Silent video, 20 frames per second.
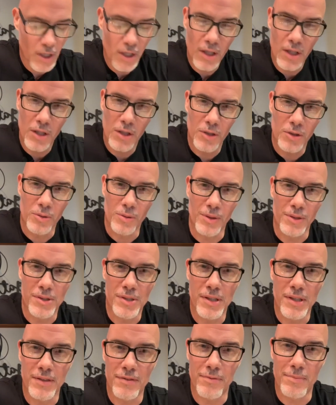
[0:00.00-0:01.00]
you'll
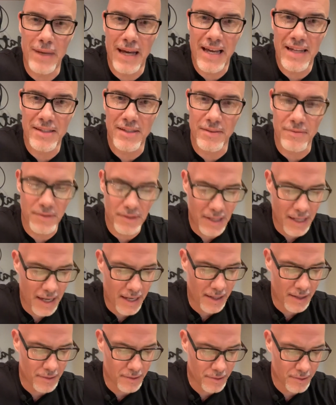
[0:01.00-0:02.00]
achieve massive
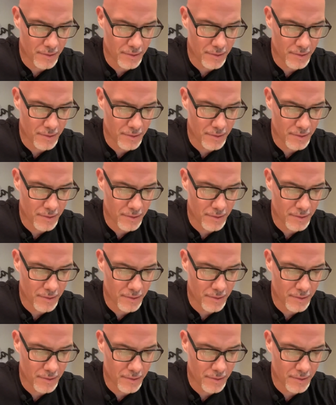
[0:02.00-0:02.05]
status.